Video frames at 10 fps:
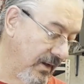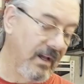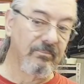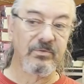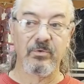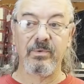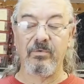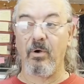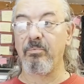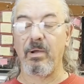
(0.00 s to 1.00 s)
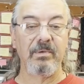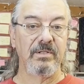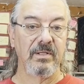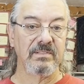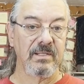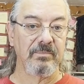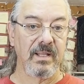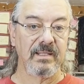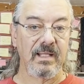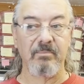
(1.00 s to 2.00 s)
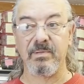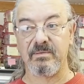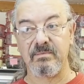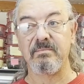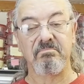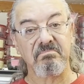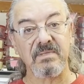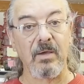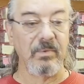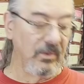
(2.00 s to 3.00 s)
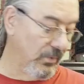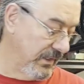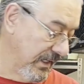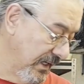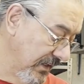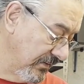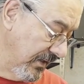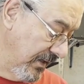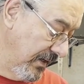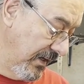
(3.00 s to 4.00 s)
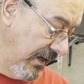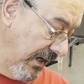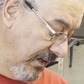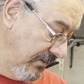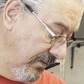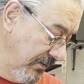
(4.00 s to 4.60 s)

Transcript: I'm sure we've all probably done something like that, but now we know what that is. And